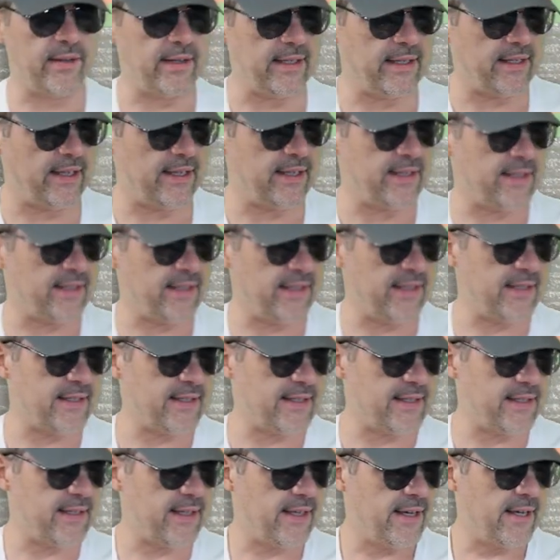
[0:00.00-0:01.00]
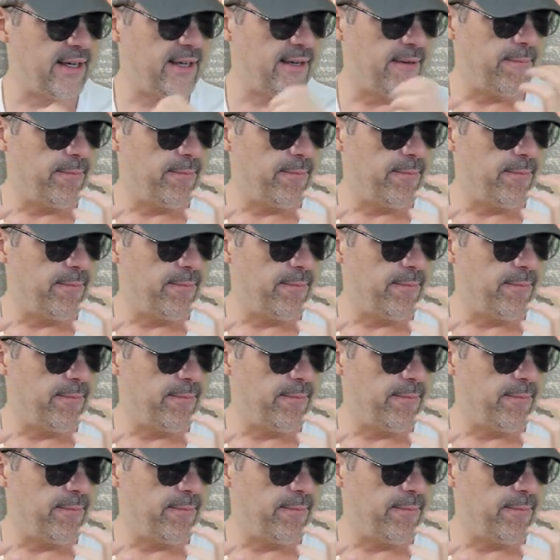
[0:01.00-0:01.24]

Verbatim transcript: It, it, it's